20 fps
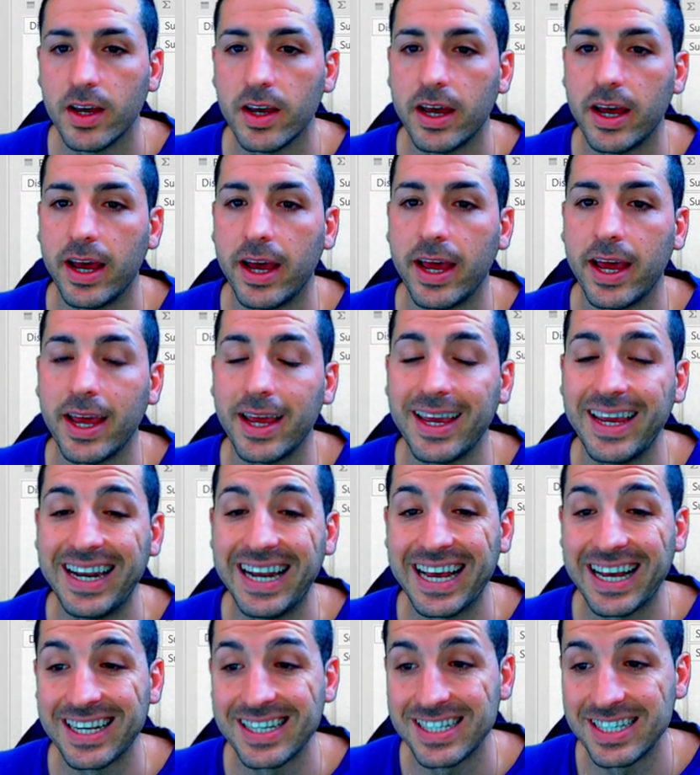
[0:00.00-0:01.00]
In
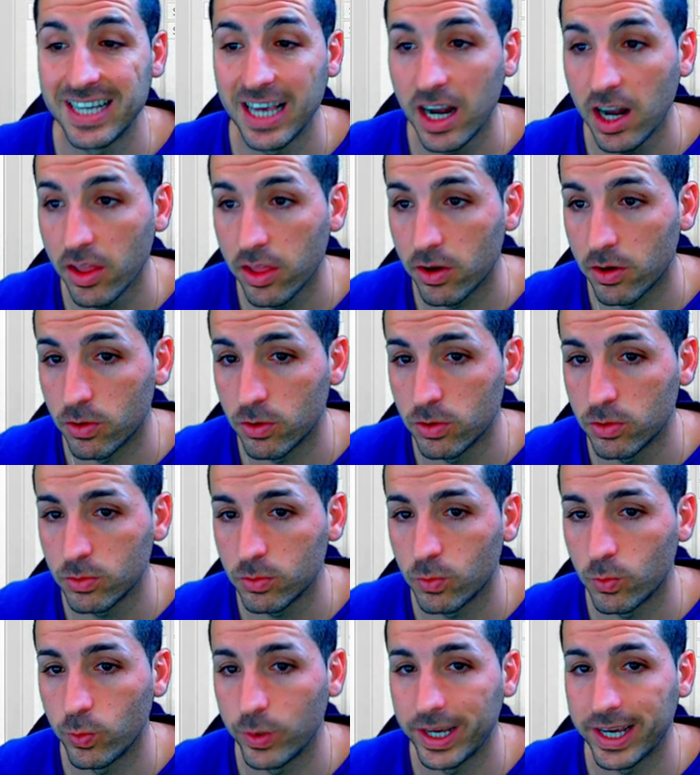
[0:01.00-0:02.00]
Excel though,
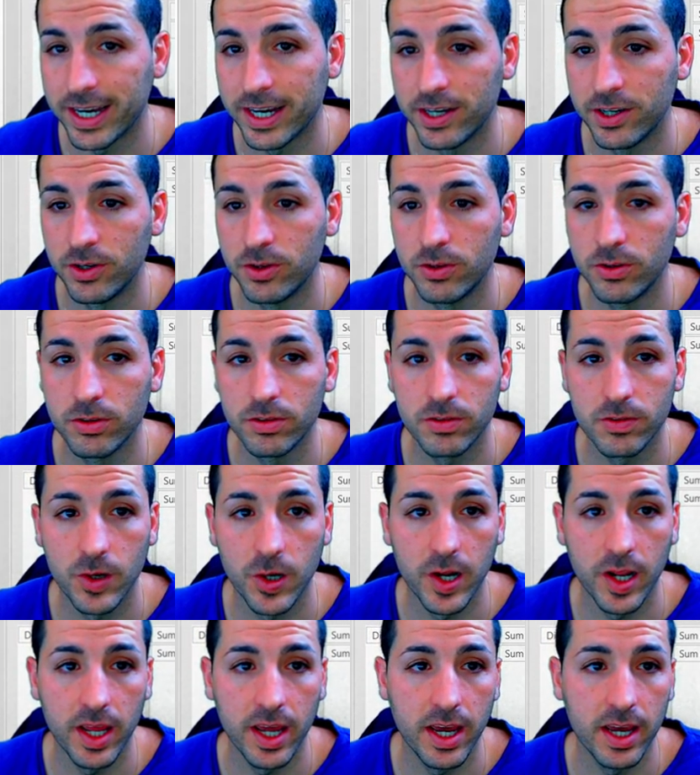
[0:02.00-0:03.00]
we cannot
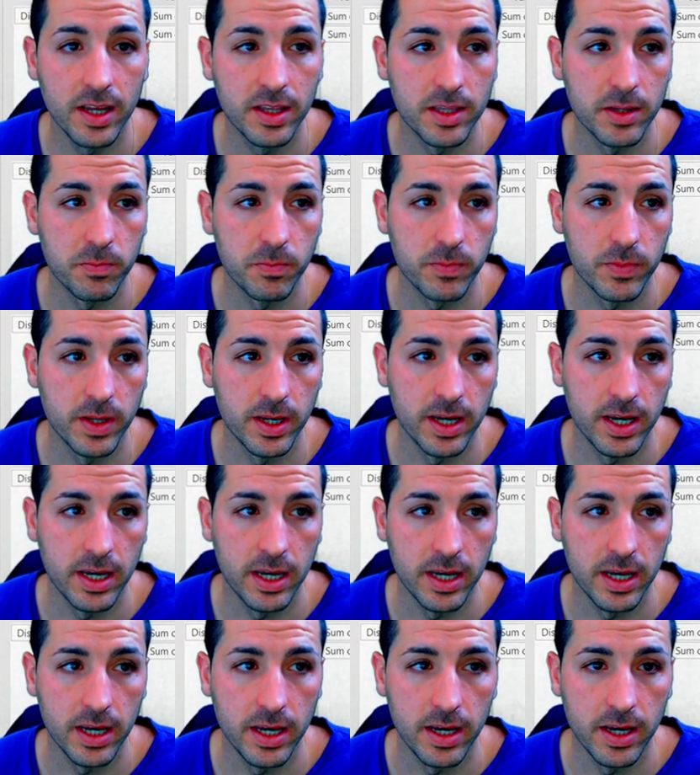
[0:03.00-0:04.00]
create
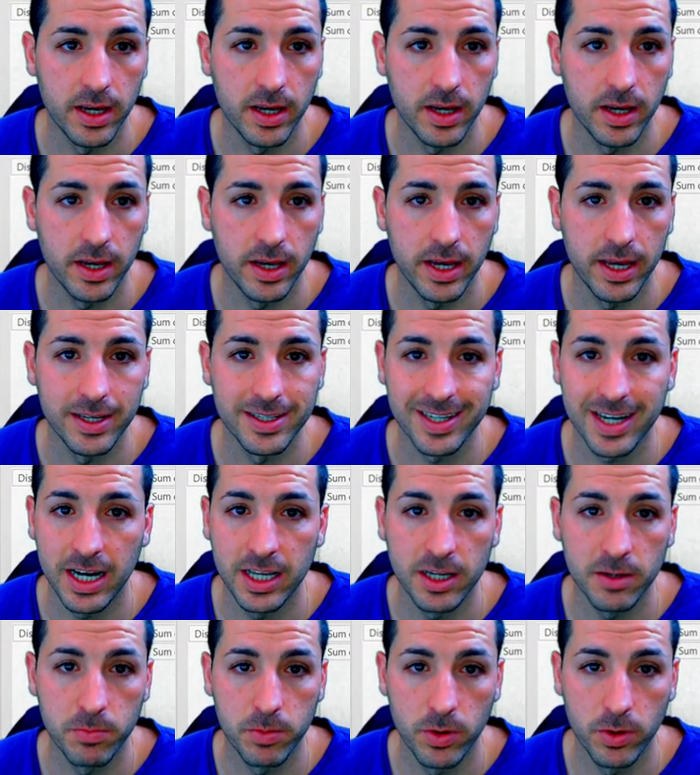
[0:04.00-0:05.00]
the
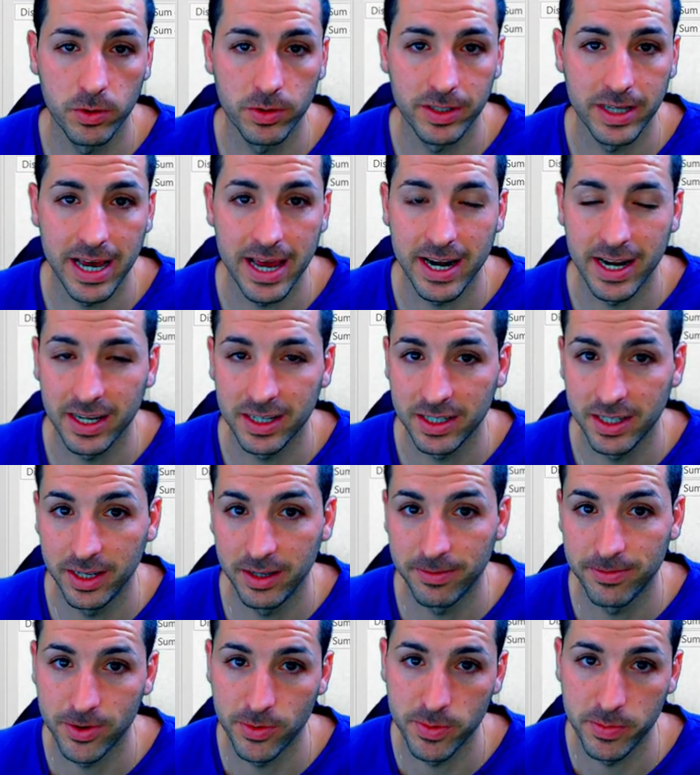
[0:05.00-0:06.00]
scatter plot directly
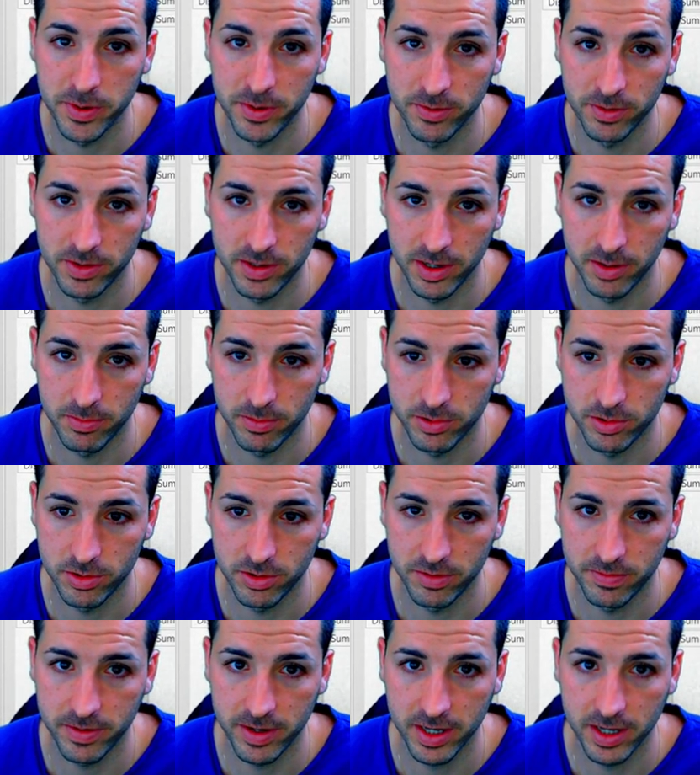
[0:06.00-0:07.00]
from a pivot table. So
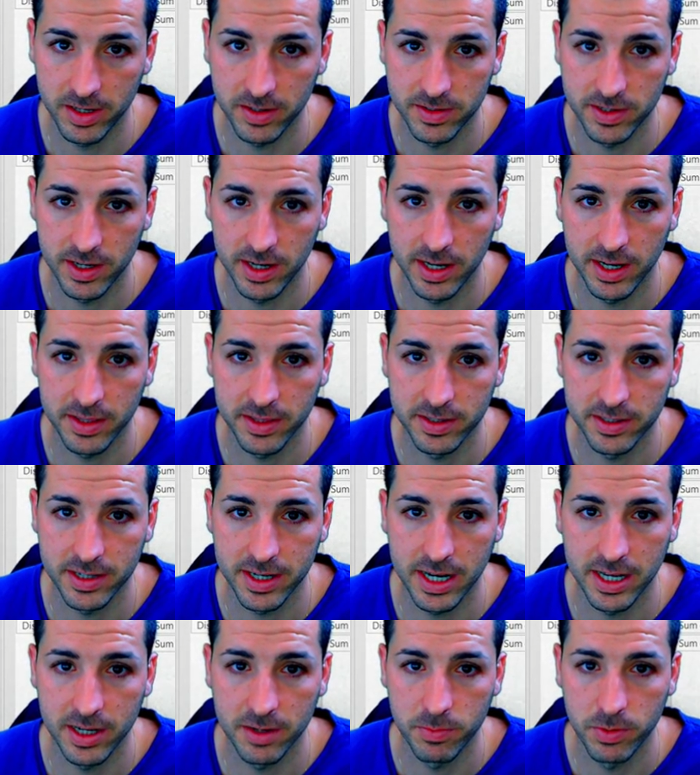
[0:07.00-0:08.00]
if I select the
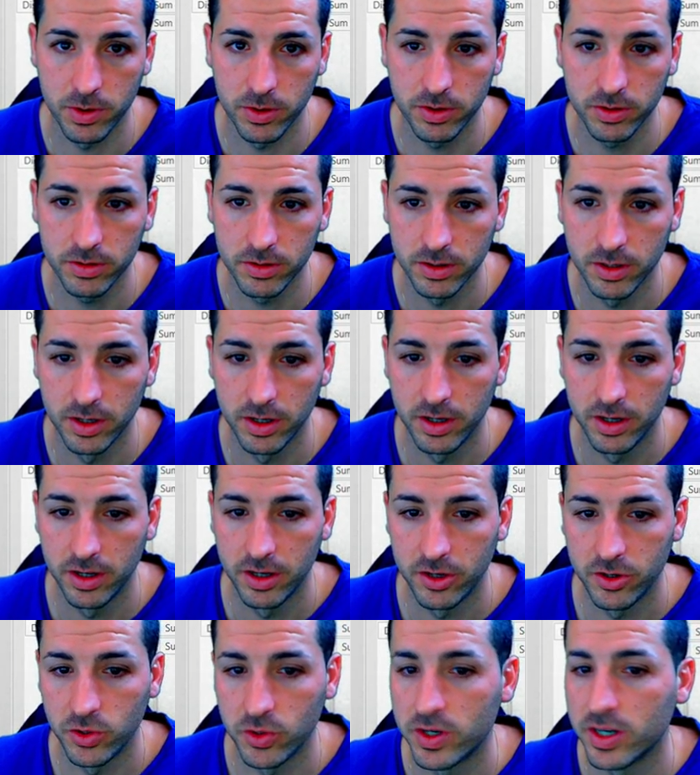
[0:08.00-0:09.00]
scatter plot,
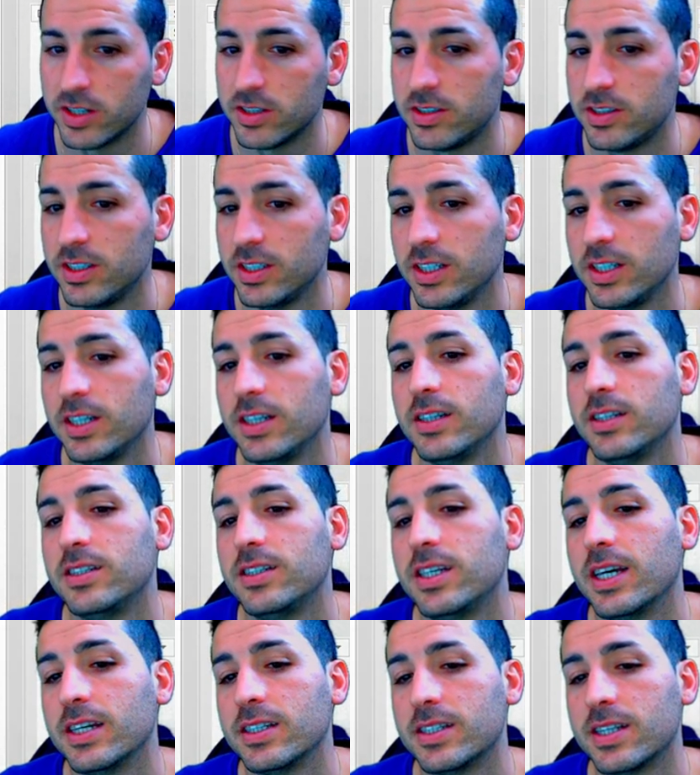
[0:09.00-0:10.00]
you can see it
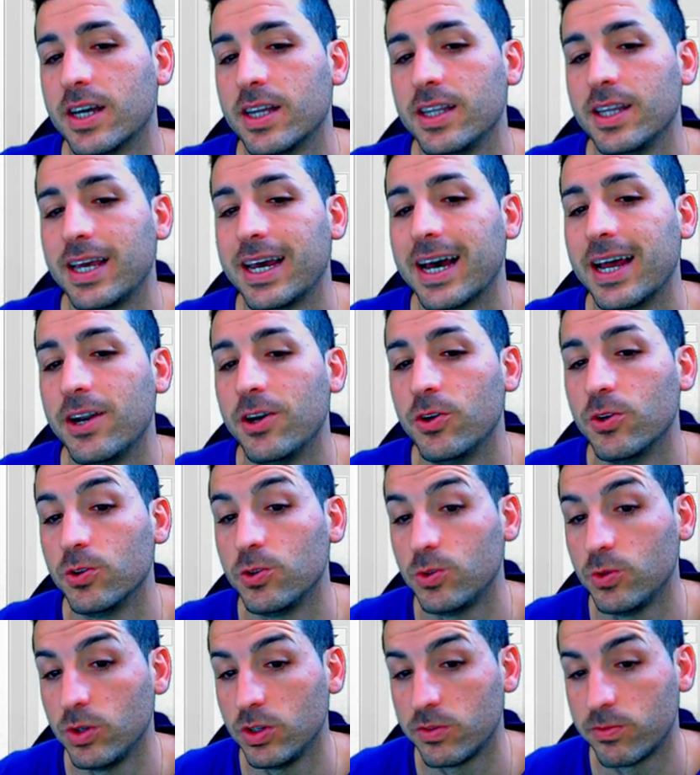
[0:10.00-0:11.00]
says that it cannot
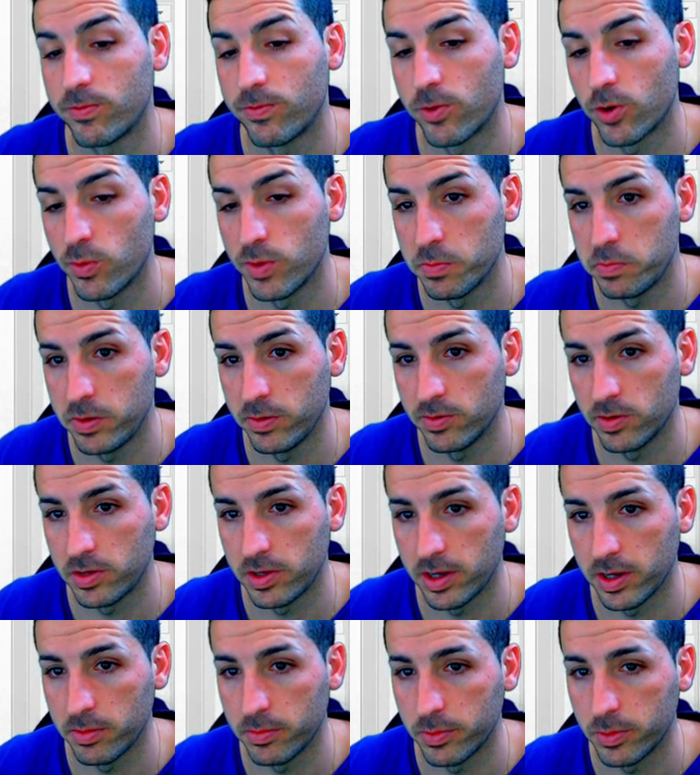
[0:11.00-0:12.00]
do it from a pivot
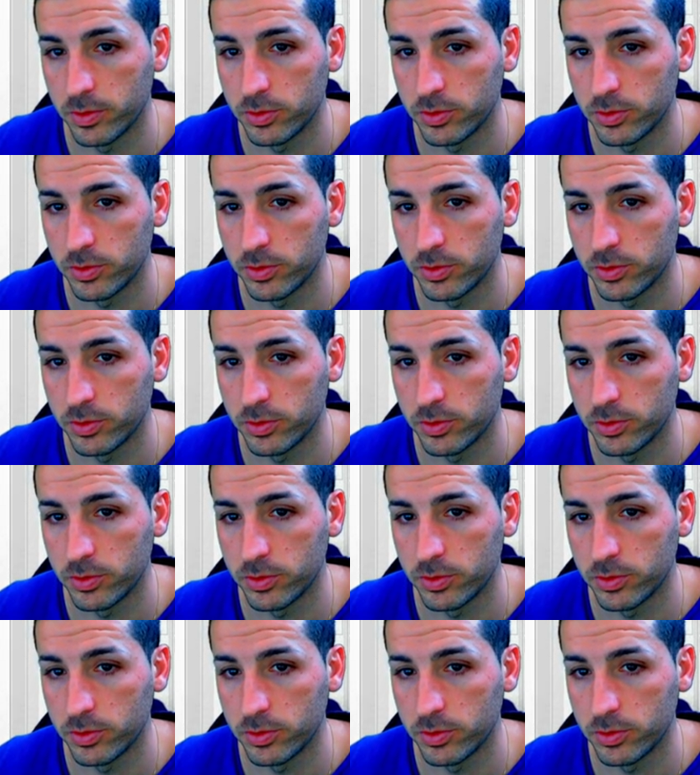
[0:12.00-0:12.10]
table.